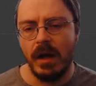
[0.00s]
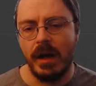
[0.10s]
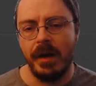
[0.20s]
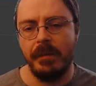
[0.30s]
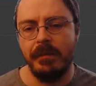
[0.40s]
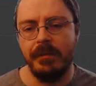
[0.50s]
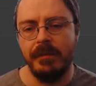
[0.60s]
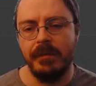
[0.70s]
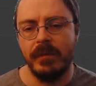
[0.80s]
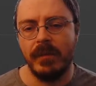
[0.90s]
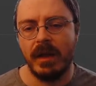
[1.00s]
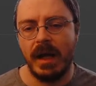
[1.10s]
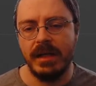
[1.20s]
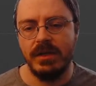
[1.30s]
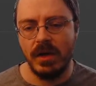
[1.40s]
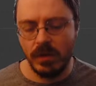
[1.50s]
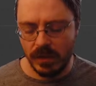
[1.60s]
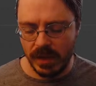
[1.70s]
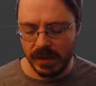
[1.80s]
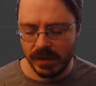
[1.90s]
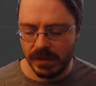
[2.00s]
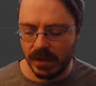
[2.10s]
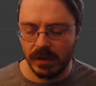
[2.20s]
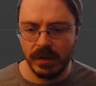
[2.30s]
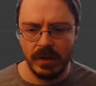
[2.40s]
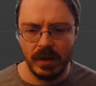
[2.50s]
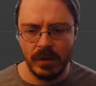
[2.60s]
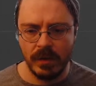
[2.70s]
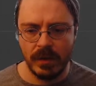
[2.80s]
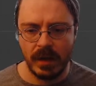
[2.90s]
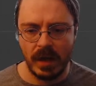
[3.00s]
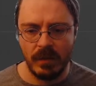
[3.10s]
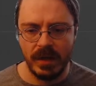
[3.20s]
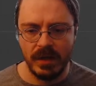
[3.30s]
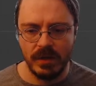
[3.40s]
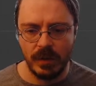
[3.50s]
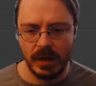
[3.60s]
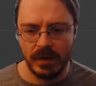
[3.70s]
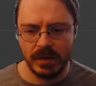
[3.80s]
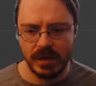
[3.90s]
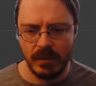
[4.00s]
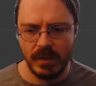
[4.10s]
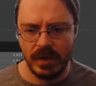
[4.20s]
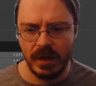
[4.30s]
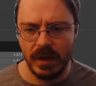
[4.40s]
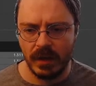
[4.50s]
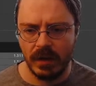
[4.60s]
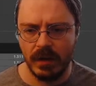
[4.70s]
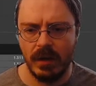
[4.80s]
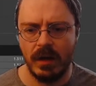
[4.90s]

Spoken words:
Um, I don't necessarily know that I'll be doing the same thing here,